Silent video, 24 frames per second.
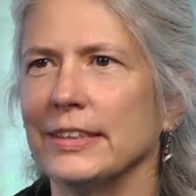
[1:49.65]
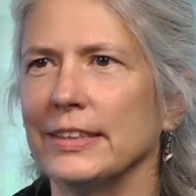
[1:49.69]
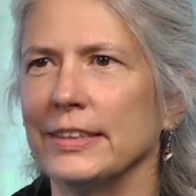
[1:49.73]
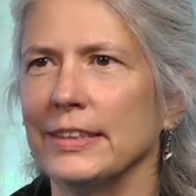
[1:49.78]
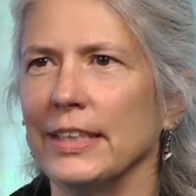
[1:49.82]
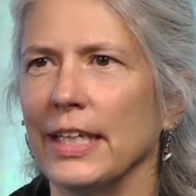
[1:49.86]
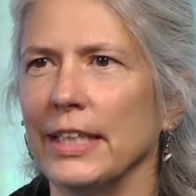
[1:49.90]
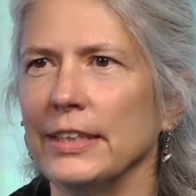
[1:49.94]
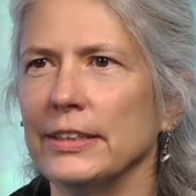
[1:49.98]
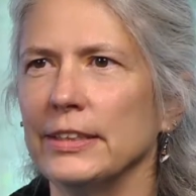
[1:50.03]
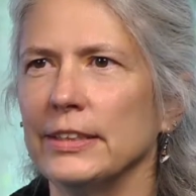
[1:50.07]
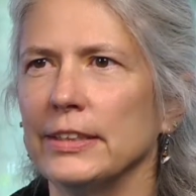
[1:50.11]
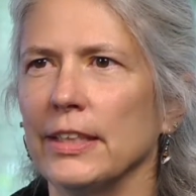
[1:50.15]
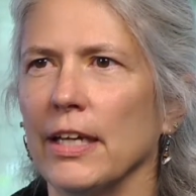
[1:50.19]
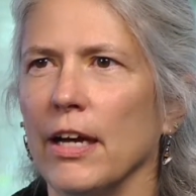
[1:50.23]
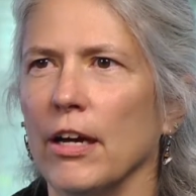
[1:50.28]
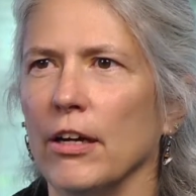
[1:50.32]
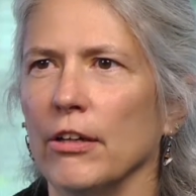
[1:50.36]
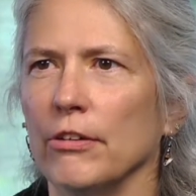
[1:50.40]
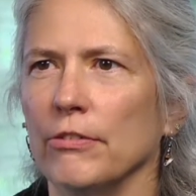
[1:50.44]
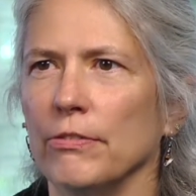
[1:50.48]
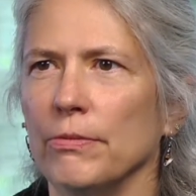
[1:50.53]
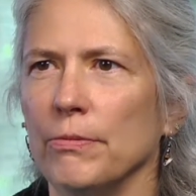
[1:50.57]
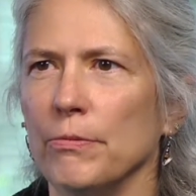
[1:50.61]
sense
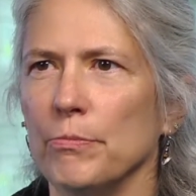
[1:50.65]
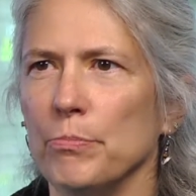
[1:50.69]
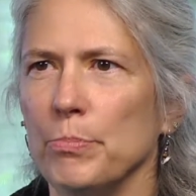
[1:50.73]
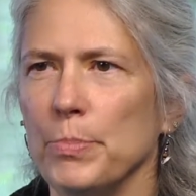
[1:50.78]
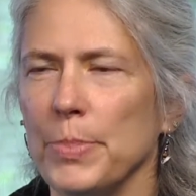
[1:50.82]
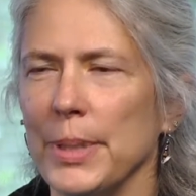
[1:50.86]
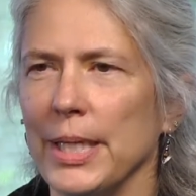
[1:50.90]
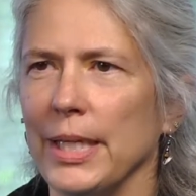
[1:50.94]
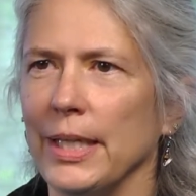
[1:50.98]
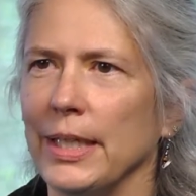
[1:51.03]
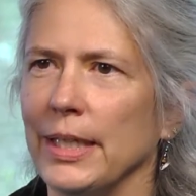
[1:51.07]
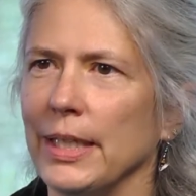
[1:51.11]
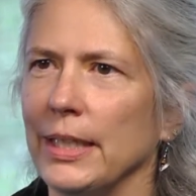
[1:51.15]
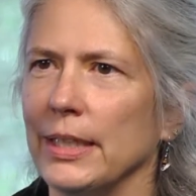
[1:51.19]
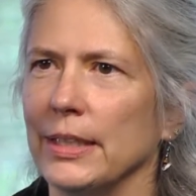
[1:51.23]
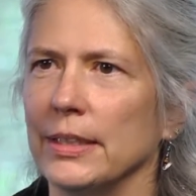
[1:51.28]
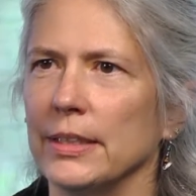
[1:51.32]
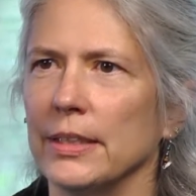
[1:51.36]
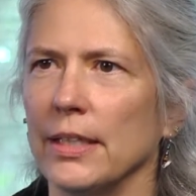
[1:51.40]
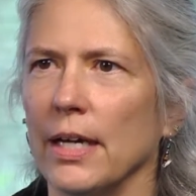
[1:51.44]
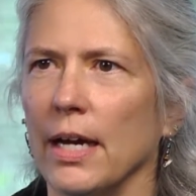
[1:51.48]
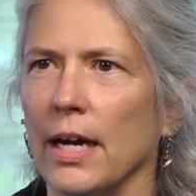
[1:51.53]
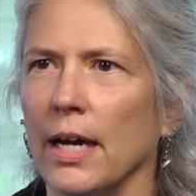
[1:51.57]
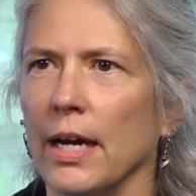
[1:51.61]
of being
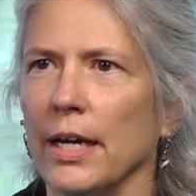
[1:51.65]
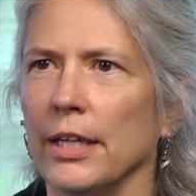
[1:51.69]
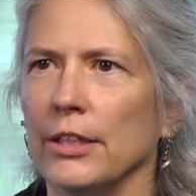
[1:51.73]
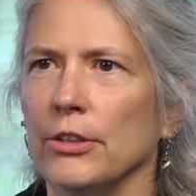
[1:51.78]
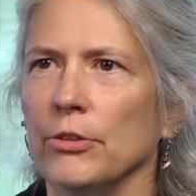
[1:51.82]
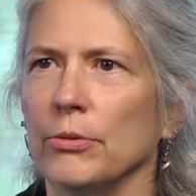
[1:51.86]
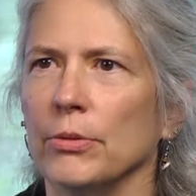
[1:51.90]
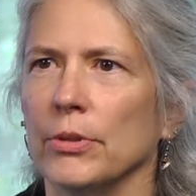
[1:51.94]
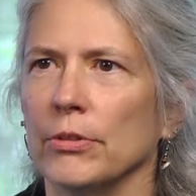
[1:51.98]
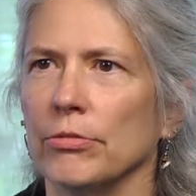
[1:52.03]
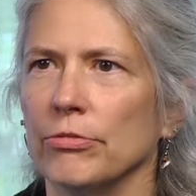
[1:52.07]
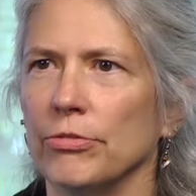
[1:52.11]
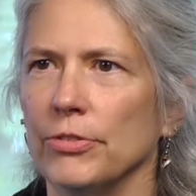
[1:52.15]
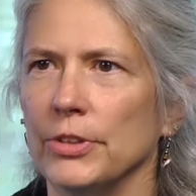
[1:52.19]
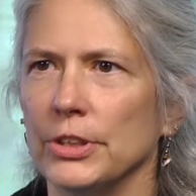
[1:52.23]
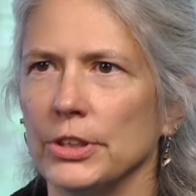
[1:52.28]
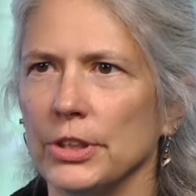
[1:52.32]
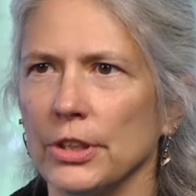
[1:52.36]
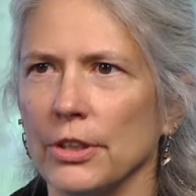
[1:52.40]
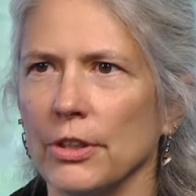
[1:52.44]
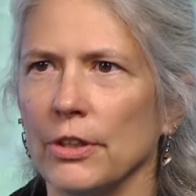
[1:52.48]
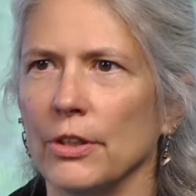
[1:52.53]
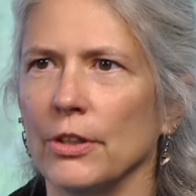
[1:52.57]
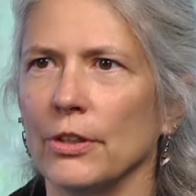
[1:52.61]
tied to a
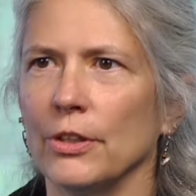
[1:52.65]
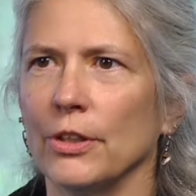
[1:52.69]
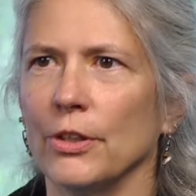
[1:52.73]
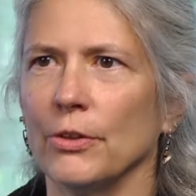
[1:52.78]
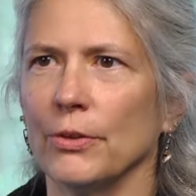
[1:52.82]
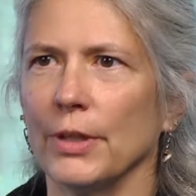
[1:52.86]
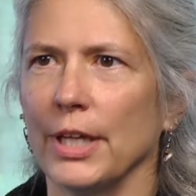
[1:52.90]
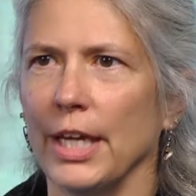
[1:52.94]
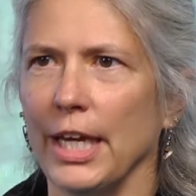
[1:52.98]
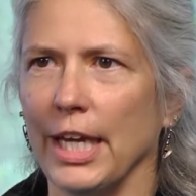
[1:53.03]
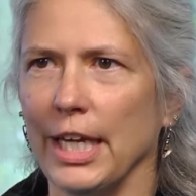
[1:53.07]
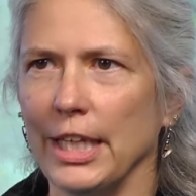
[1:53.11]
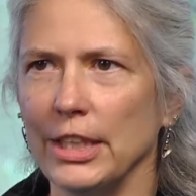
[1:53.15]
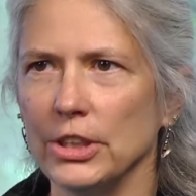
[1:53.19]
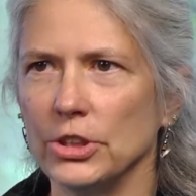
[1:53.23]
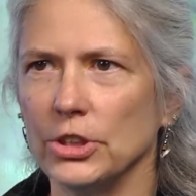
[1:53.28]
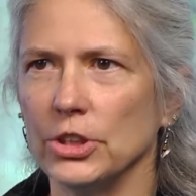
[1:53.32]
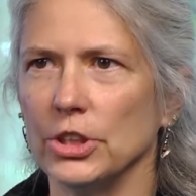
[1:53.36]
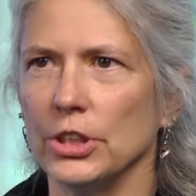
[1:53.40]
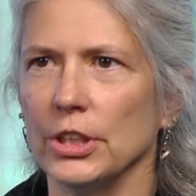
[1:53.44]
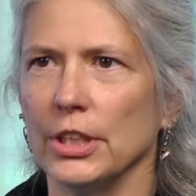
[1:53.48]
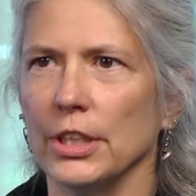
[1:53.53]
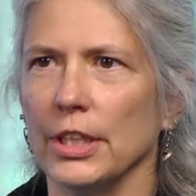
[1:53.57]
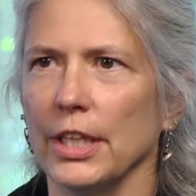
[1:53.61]
physical
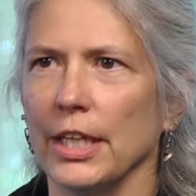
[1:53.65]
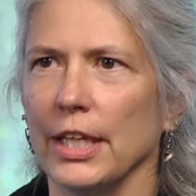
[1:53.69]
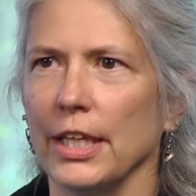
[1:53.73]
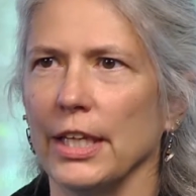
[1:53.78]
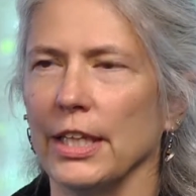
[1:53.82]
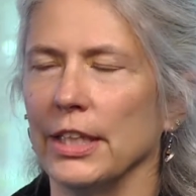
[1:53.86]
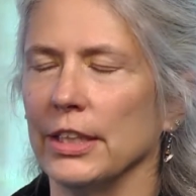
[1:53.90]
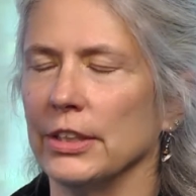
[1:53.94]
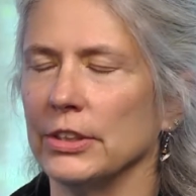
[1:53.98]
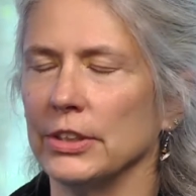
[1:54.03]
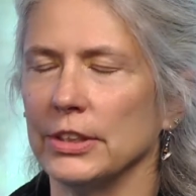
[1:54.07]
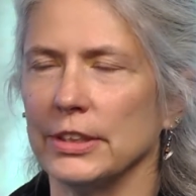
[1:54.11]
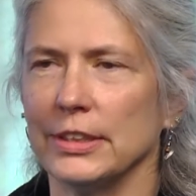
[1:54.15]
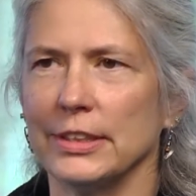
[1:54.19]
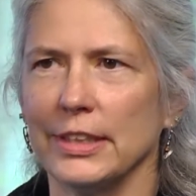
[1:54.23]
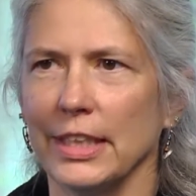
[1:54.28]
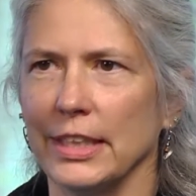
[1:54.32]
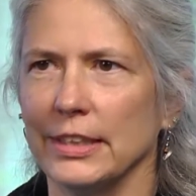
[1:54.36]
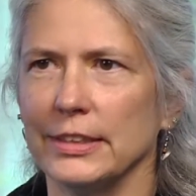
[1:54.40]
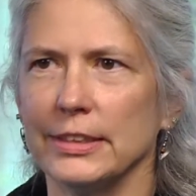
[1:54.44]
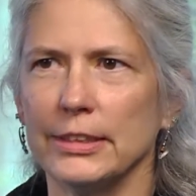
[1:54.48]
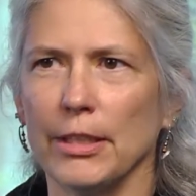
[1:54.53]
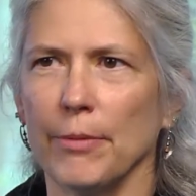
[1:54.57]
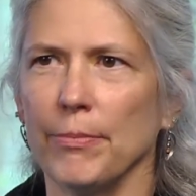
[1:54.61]
location is
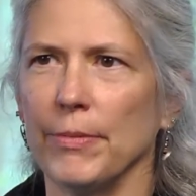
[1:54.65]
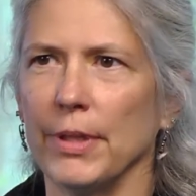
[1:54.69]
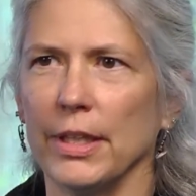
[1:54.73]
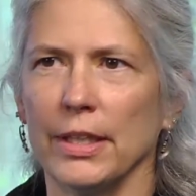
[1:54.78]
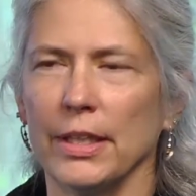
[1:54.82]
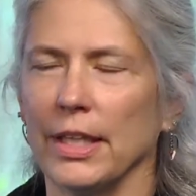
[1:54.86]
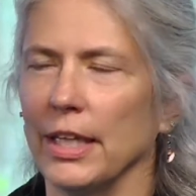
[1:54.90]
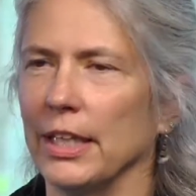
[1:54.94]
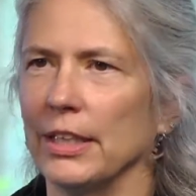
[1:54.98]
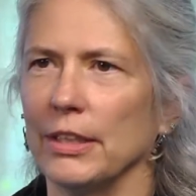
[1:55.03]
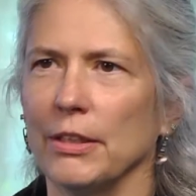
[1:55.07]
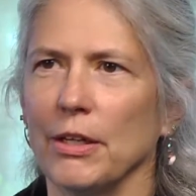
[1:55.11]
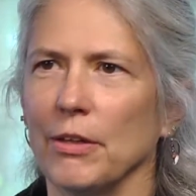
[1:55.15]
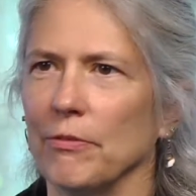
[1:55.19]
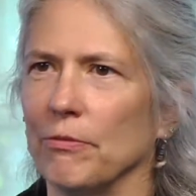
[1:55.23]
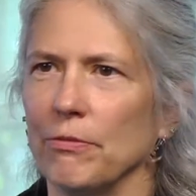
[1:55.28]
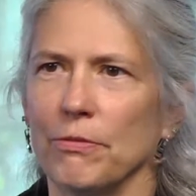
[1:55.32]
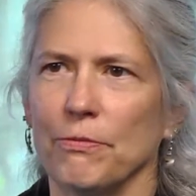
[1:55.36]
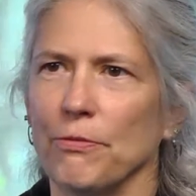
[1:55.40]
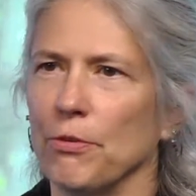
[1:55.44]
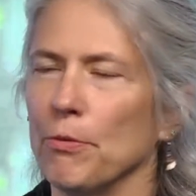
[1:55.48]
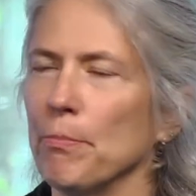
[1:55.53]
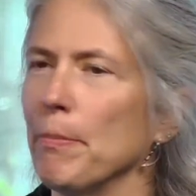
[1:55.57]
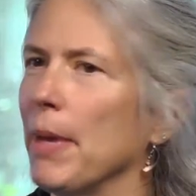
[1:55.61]
something that
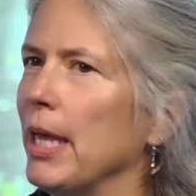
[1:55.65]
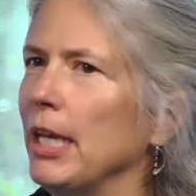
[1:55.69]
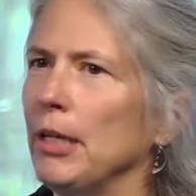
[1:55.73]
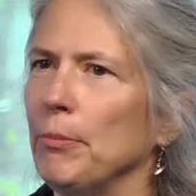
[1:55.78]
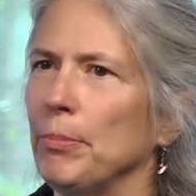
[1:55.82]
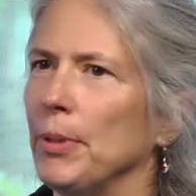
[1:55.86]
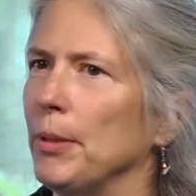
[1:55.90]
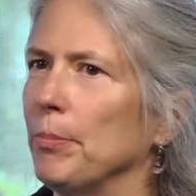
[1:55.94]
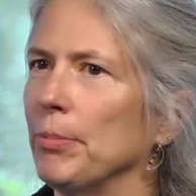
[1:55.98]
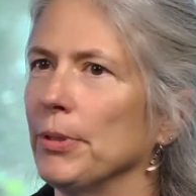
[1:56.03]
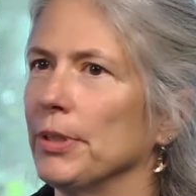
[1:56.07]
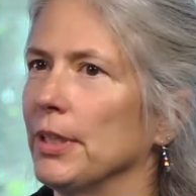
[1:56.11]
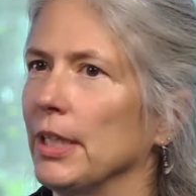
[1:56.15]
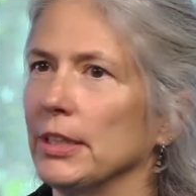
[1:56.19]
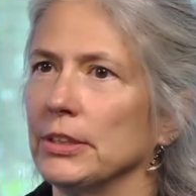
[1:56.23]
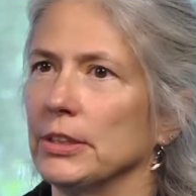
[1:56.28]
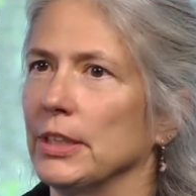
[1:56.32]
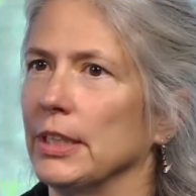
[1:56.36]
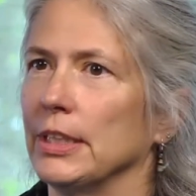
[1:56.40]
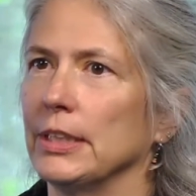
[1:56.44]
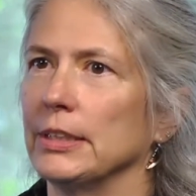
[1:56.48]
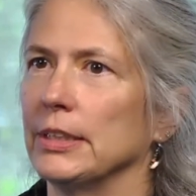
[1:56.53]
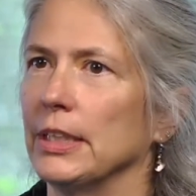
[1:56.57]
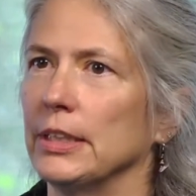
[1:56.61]
for many people
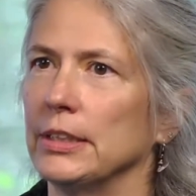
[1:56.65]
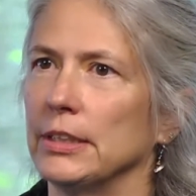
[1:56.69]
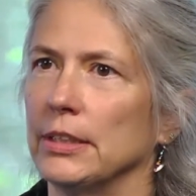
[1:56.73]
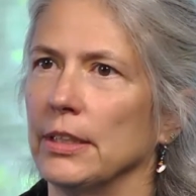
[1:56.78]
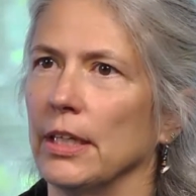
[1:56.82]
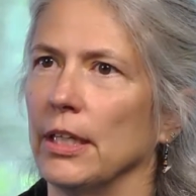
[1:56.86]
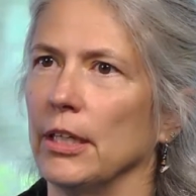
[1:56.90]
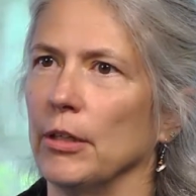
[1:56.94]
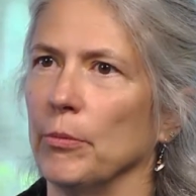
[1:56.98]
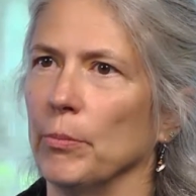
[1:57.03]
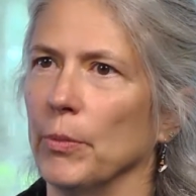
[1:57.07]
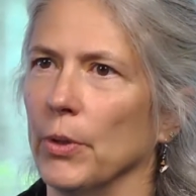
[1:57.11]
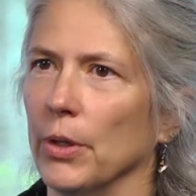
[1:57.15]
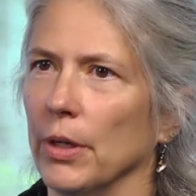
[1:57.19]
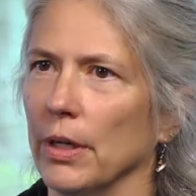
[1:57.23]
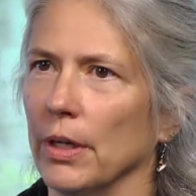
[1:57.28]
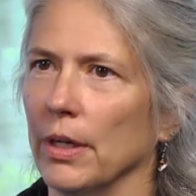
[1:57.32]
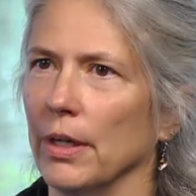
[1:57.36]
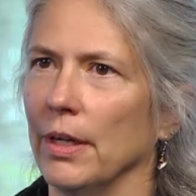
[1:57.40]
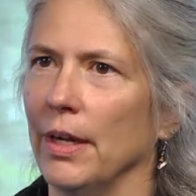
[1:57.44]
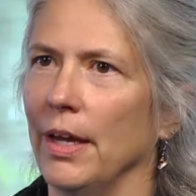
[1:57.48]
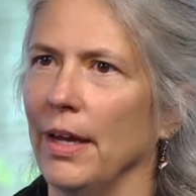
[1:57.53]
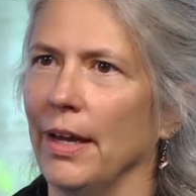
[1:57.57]
doesn't exist anymore.